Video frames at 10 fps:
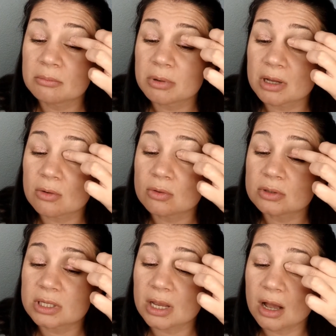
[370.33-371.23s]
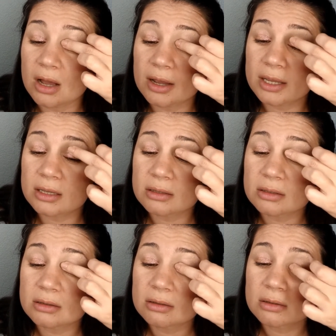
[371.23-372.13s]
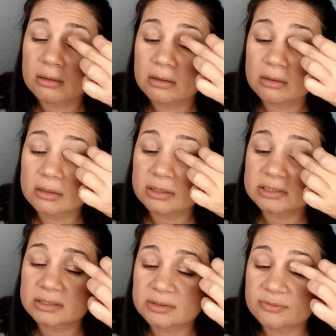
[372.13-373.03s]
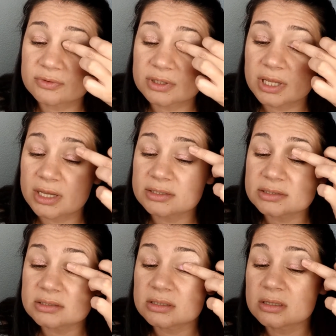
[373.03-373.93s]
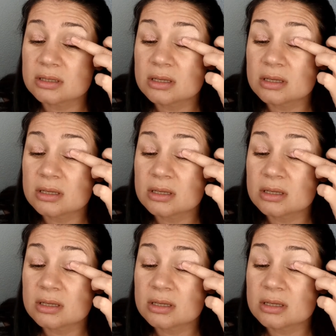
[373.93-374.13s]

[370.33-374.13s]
But on the eye, it's a different case.